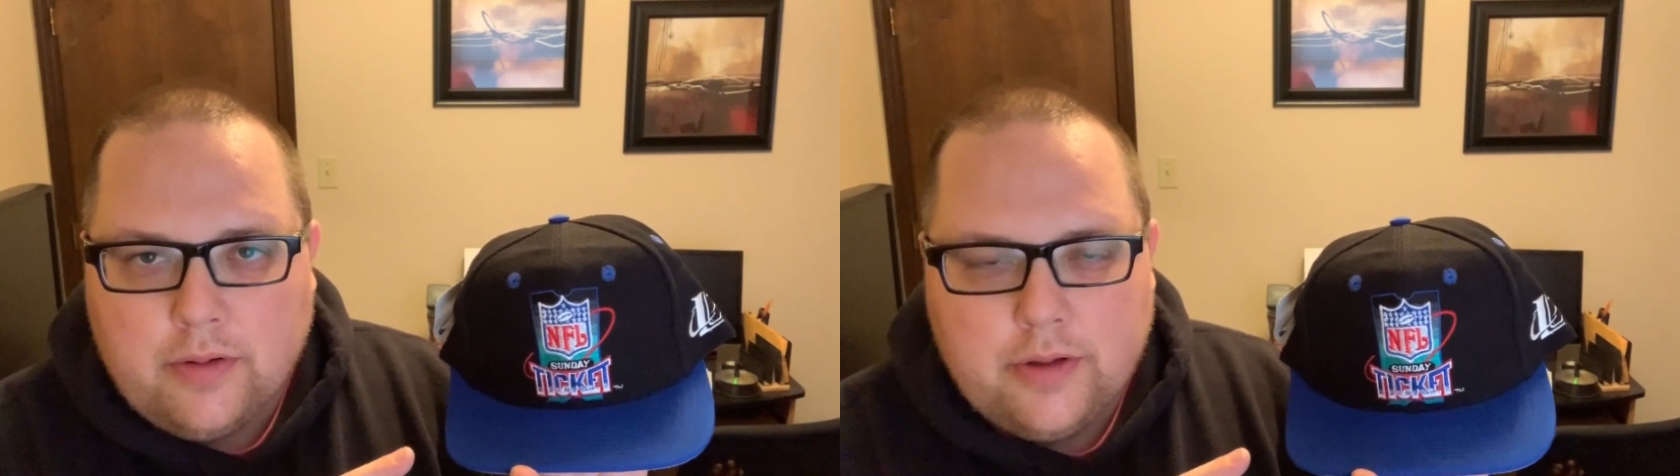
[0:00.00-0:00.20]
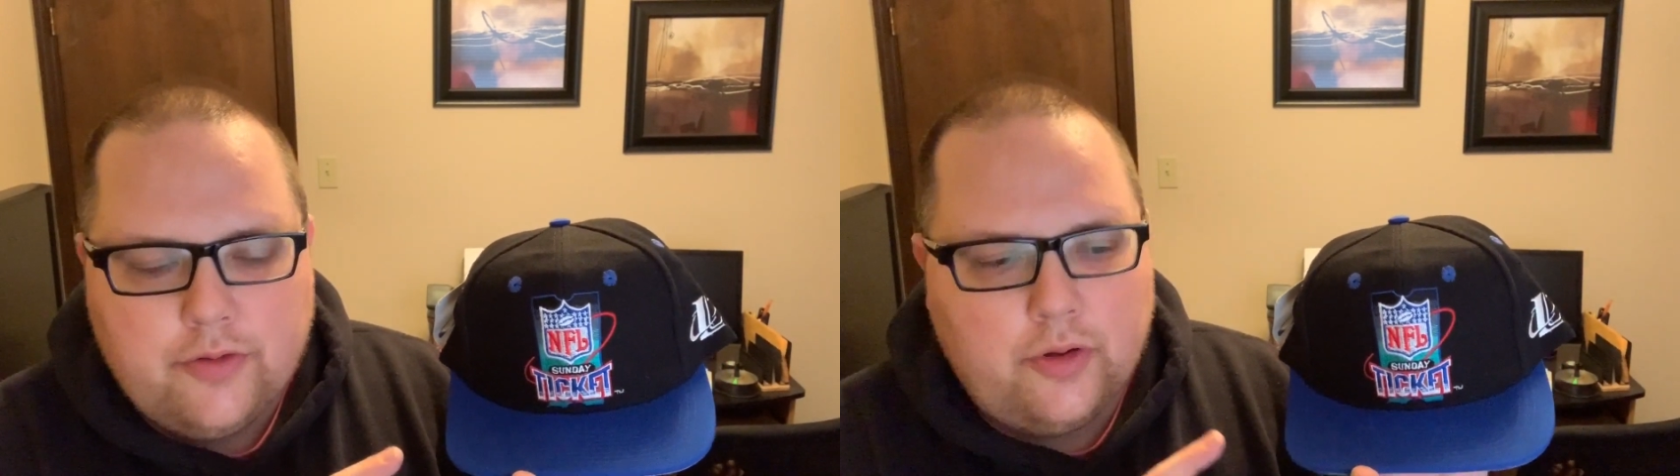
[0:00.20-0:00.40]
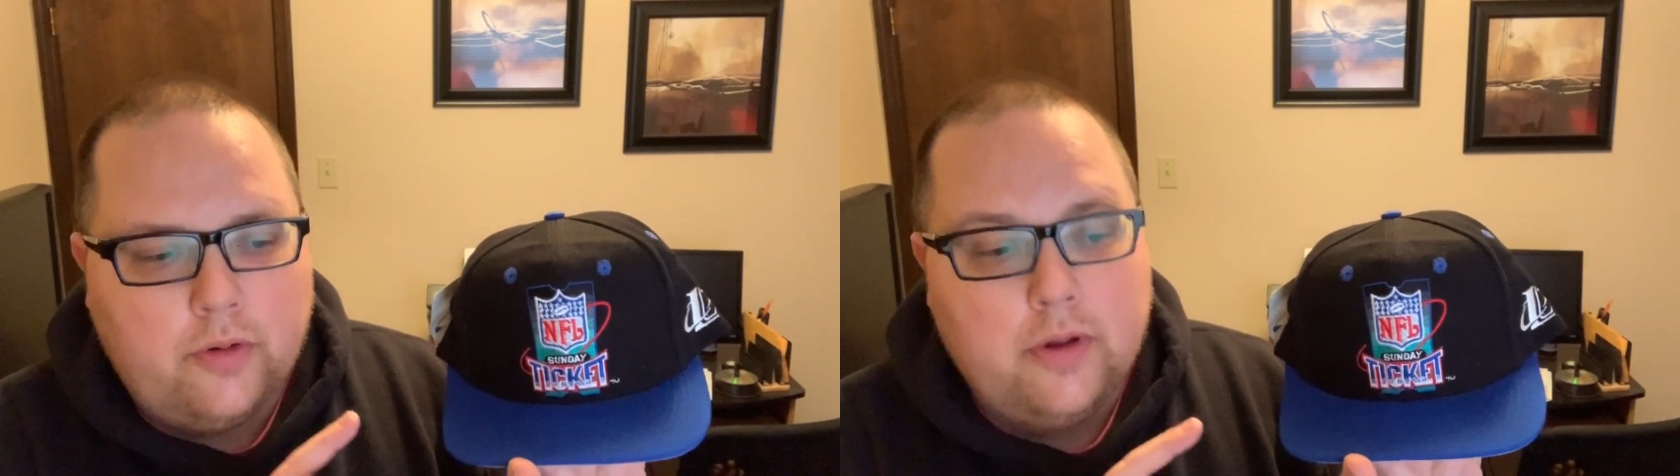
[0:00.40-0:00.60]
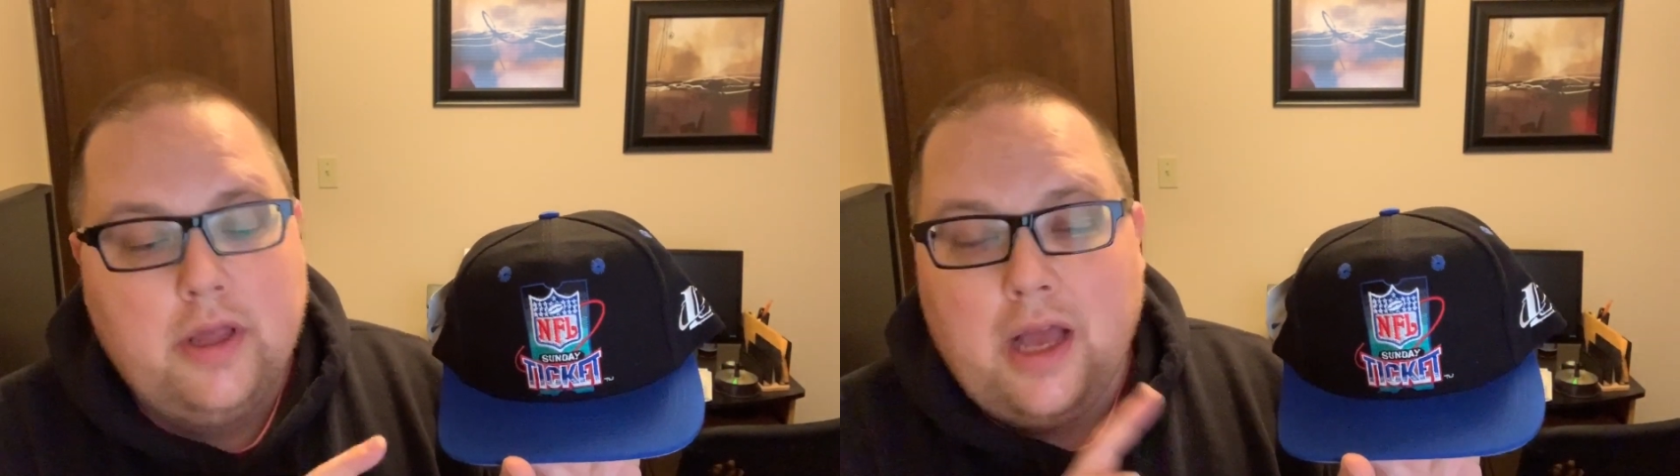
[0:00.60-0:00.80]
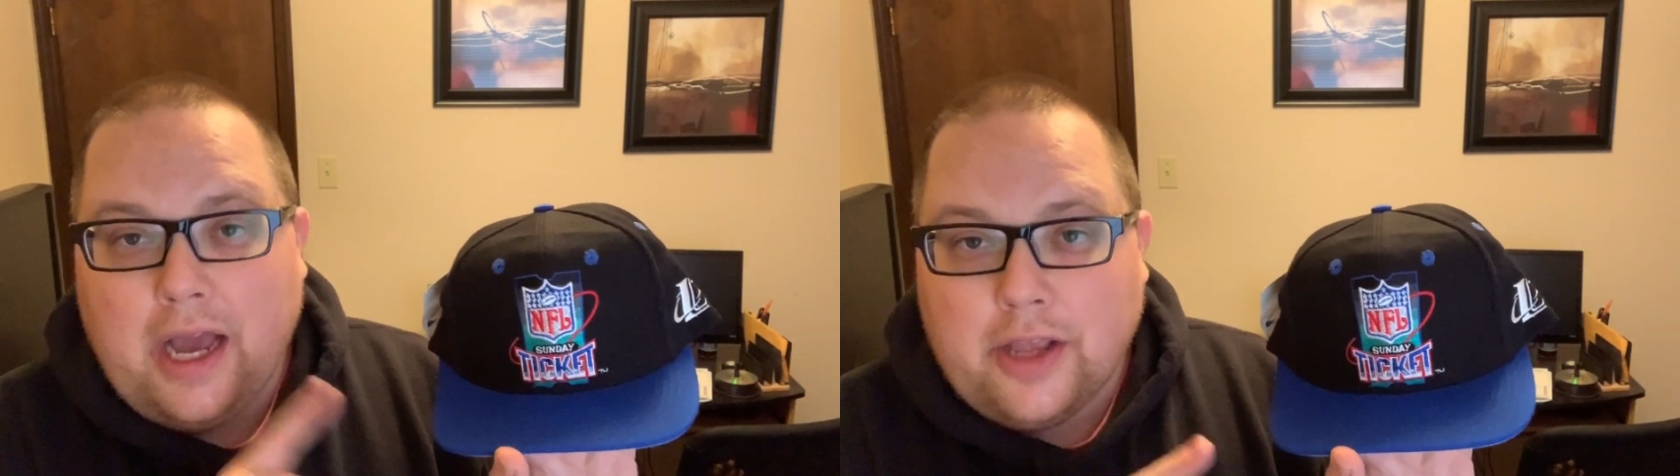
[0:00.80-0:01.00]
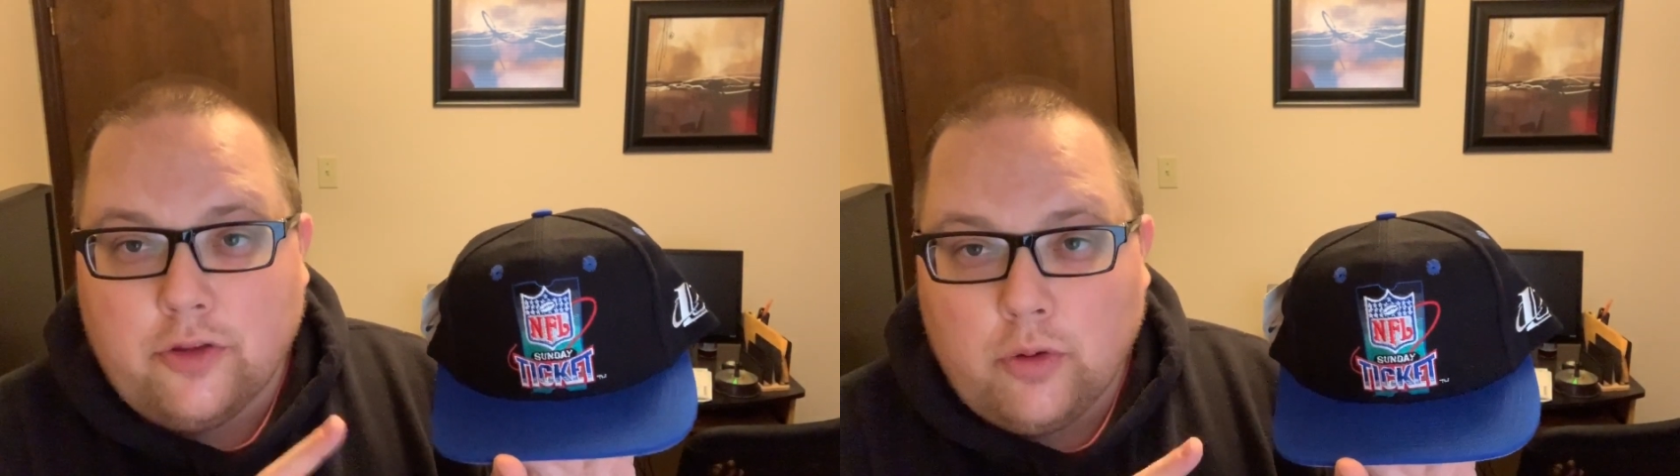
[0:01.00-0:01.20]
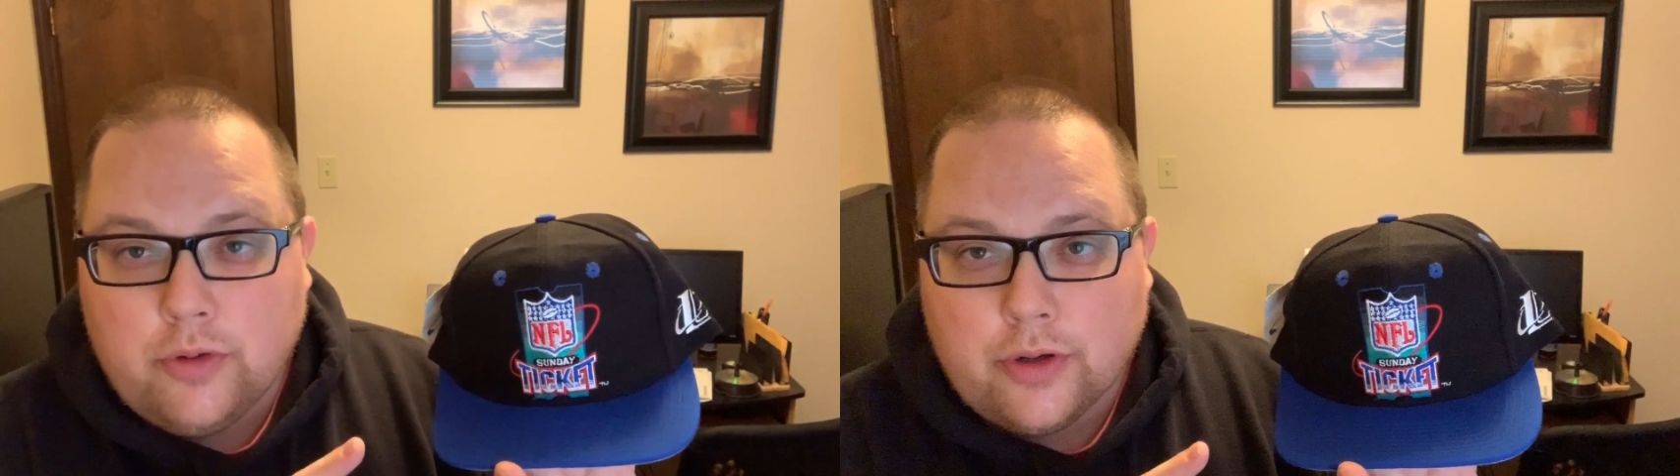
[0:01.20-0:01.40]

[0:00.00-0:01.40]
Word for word: So I had told